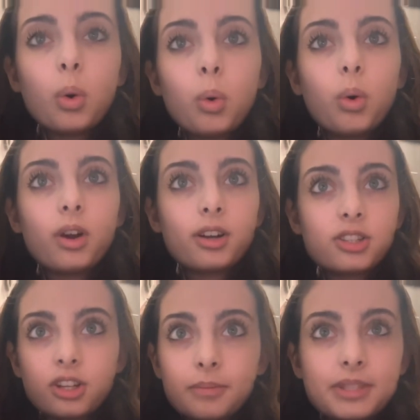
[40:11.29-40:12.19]
or
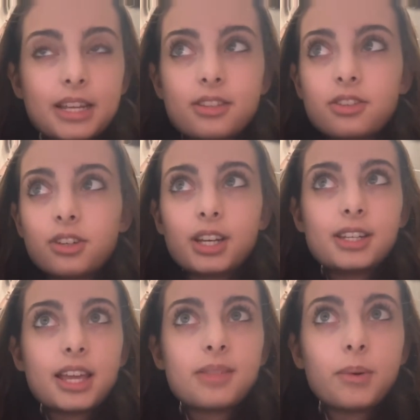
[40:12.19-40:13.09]
circumstances are going
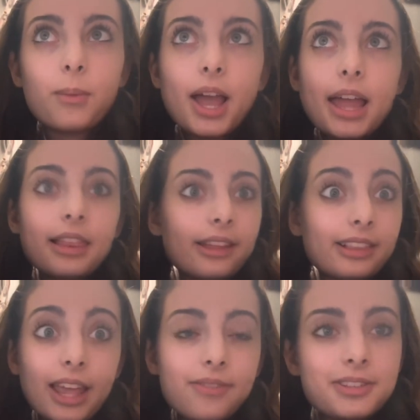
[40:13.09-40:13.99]
to take them away, like
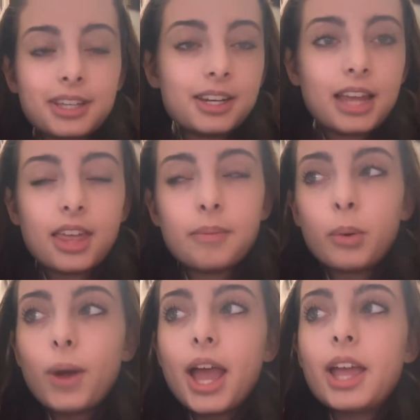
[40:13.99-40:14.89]
life is going to take them
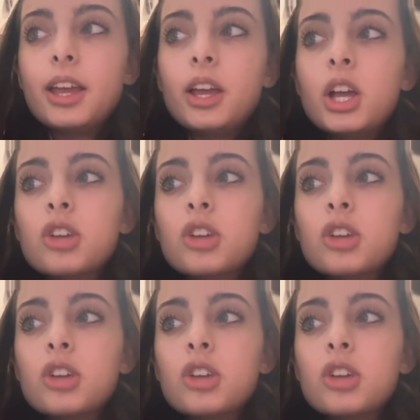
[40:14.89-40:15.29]
away.